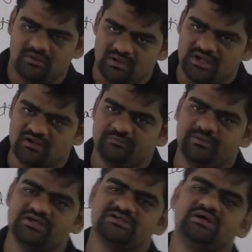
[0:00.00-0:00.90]
An
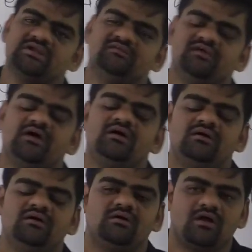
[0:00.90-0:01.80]
expression is a
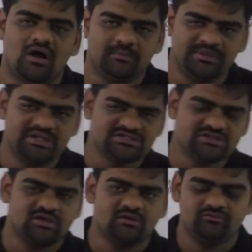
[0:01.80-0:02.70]
combination
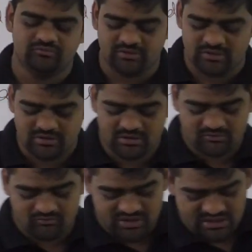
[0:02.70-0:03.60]
of
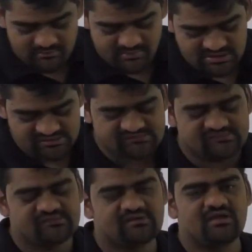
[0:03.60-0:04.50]
variables
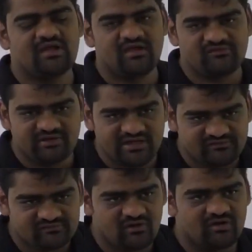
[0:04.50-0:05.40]
as well
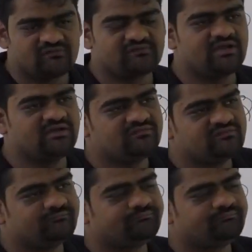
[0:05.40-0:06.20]
as constants